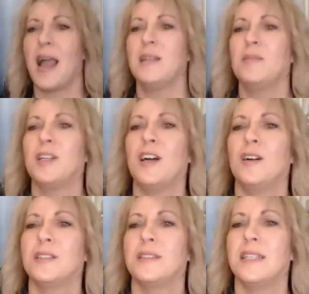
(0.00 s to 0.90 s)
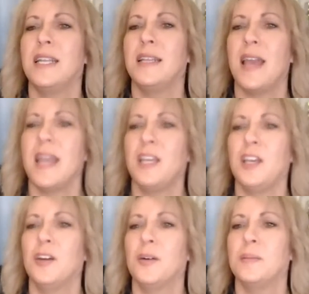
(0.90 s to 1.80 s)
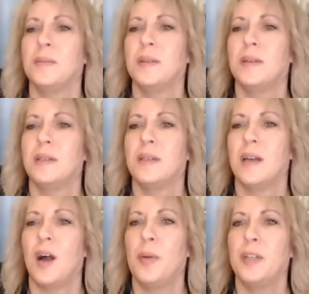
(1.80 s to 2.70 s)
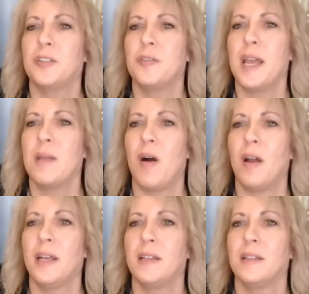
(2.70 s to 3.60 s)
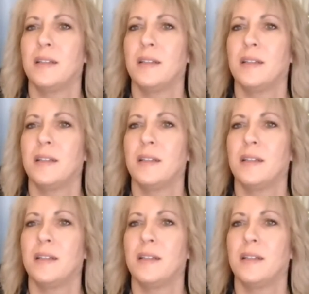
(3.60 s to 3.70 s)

Item closed. Cindy, thank you. I'll put your name on it.